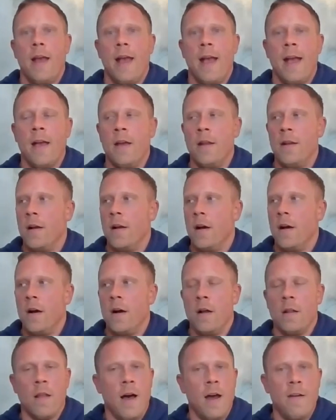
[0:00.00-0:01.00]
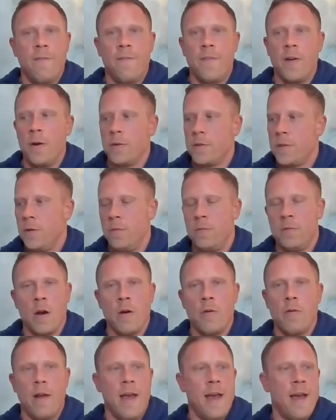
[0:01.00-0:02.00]
And a lot of folks who
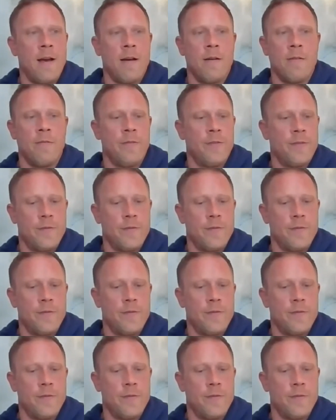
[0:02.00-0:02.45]
don't have